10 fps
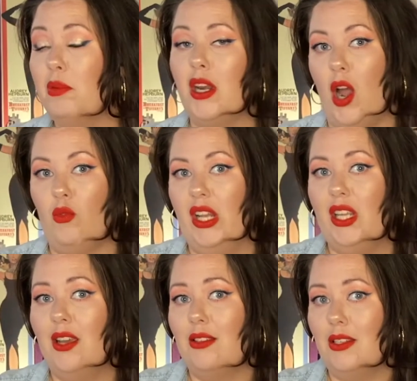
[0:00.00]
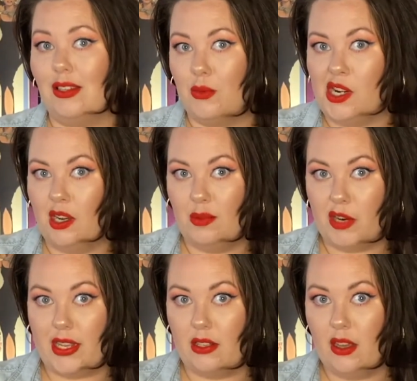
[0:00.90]
but not really because it does work on
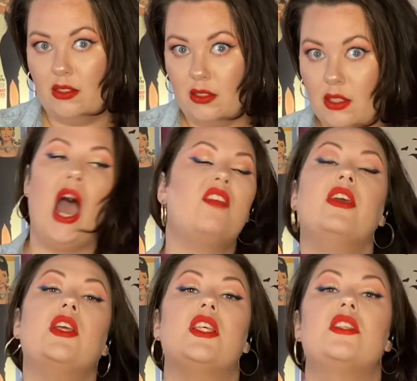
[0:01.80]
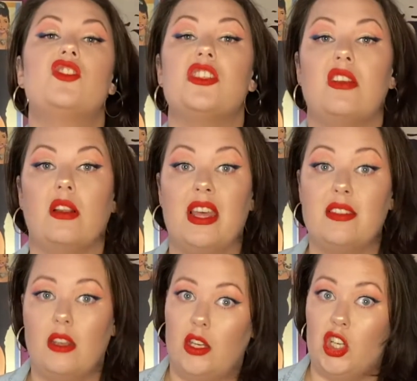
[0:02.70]
press-ons. I feel like this is just a lesson
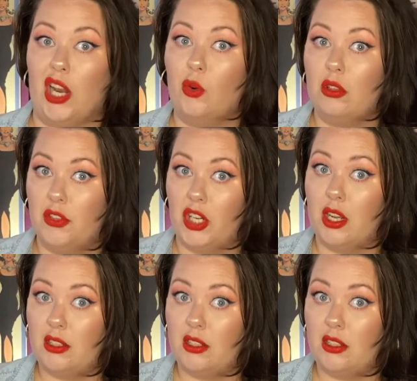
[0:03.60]
in general for